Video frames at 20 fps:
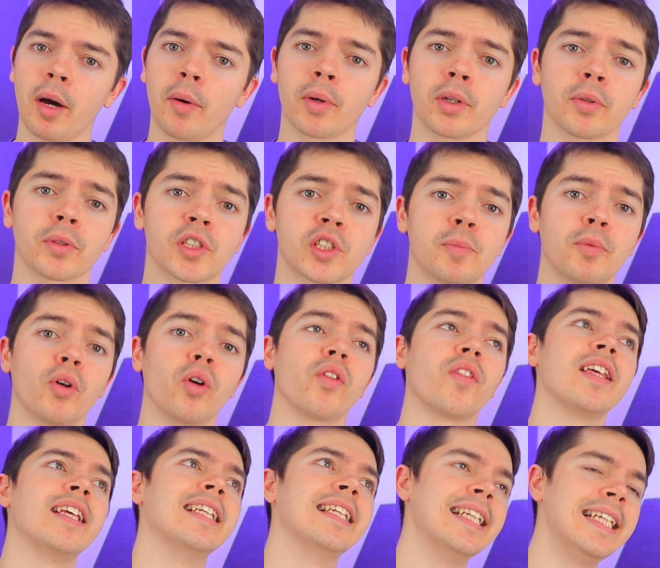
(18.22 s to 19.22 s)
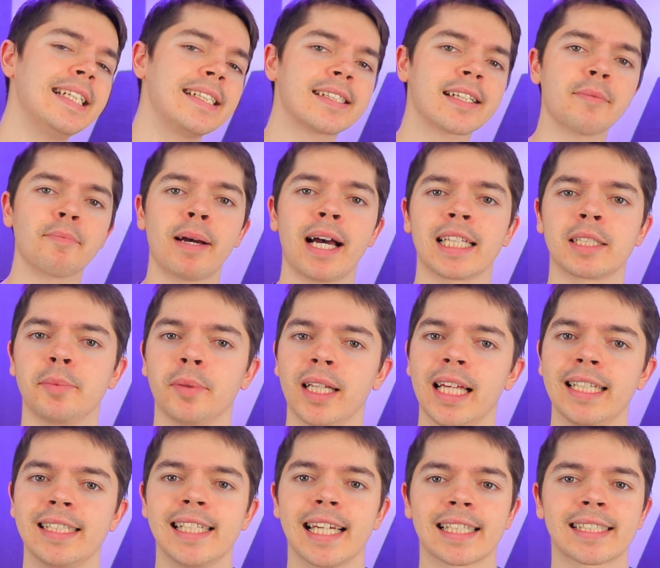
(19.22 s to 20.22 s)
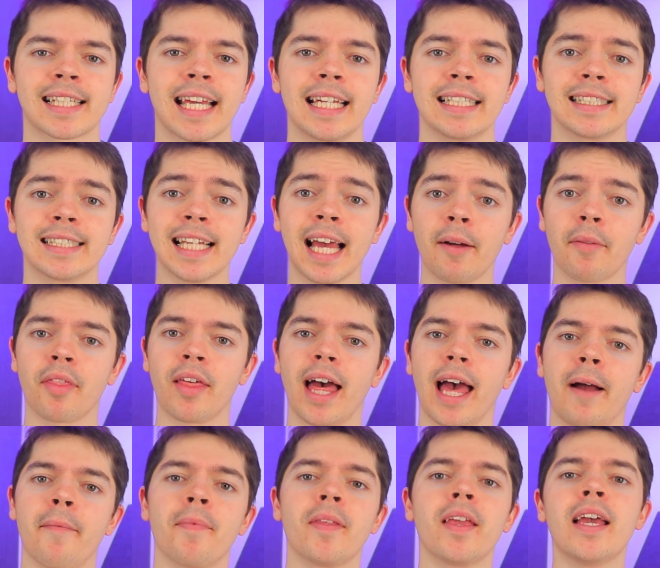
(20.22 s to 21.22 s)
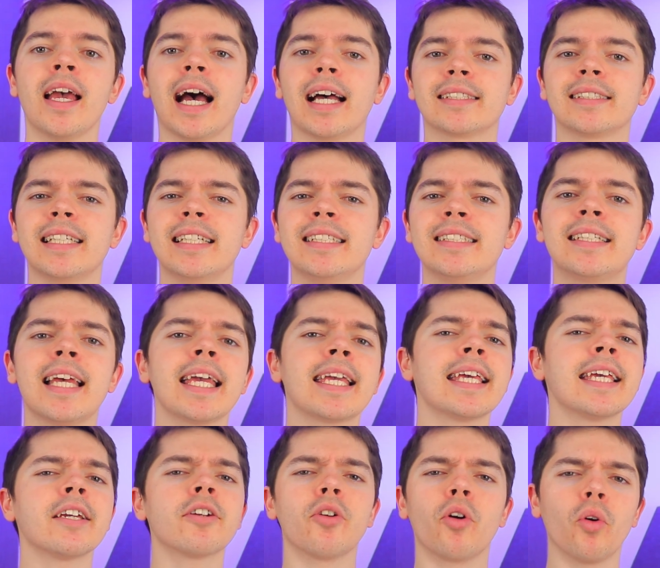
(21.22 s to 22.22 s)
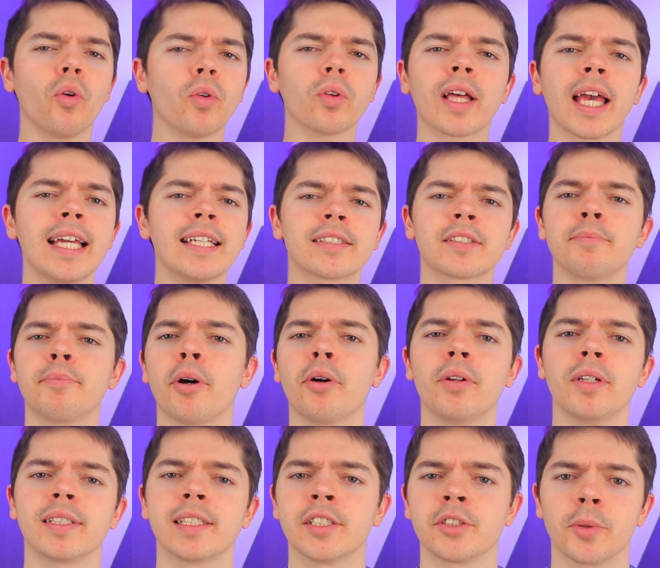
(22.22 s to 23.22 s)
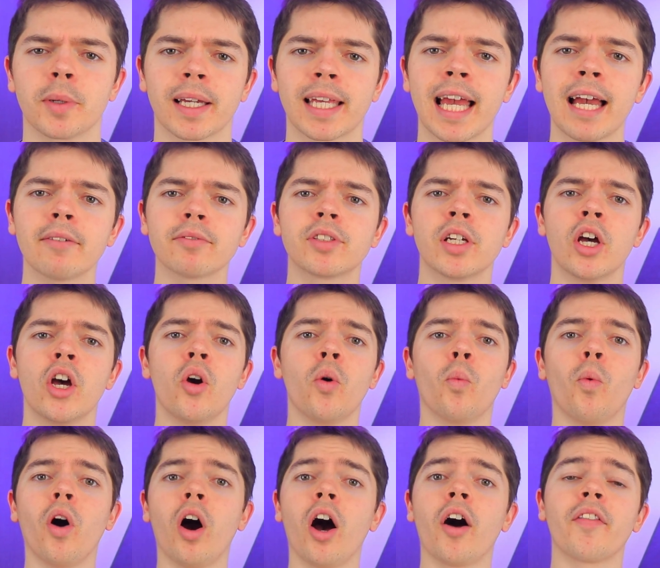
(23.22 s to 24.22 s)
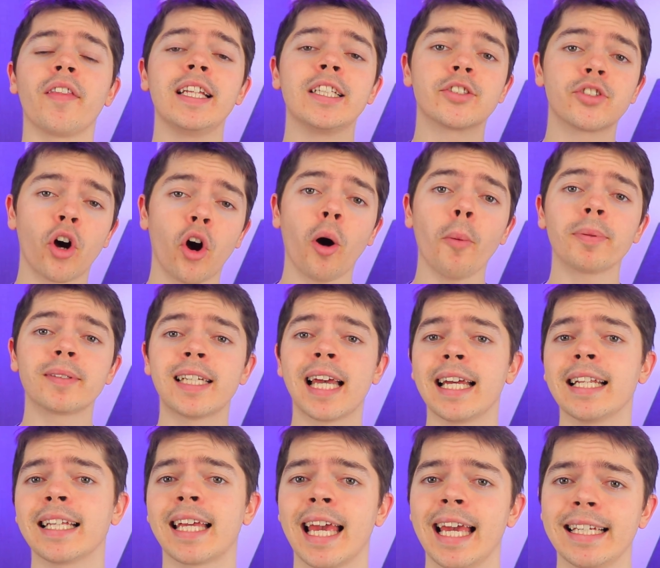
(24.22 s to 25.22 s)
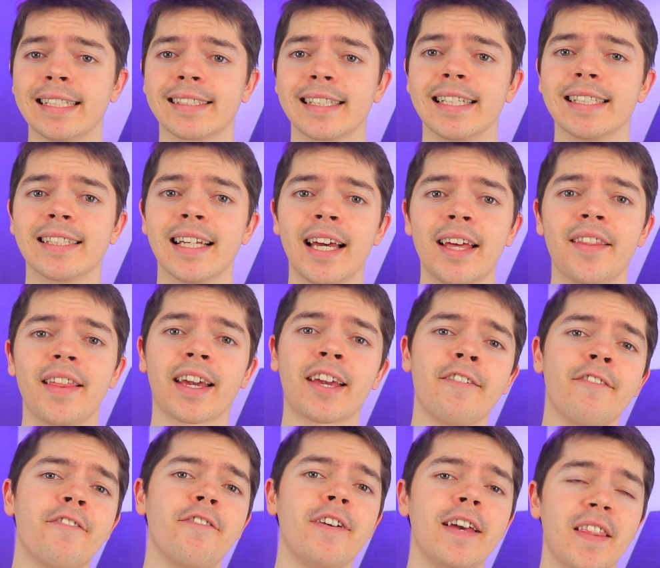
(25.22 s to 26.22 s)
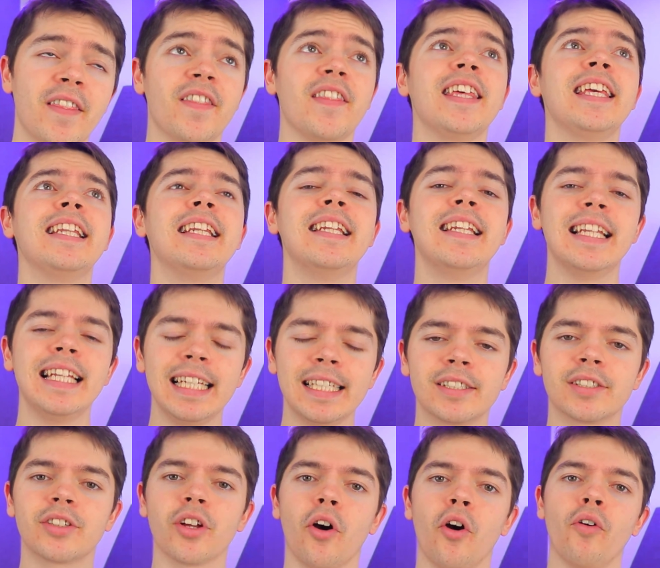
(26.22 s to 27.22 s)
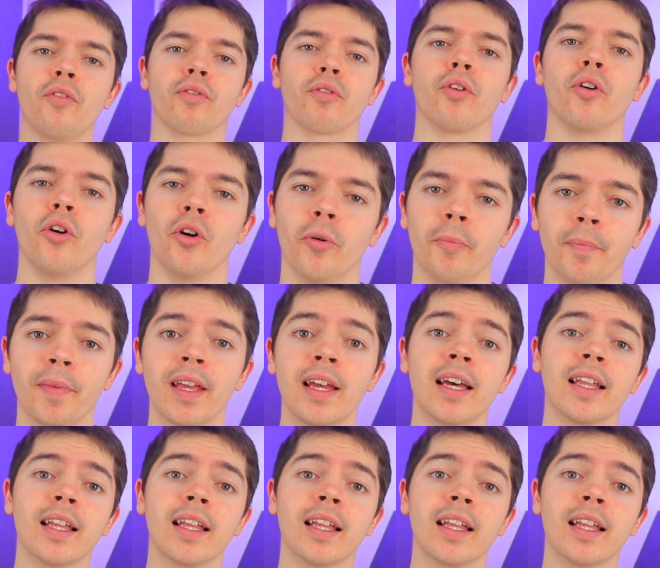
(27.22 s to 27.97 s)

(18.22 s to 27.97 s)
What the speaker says: I want to explore the least compatible ATX cases out there, as in taking all case components into account, what are the top 10 cases that can fit the least overall.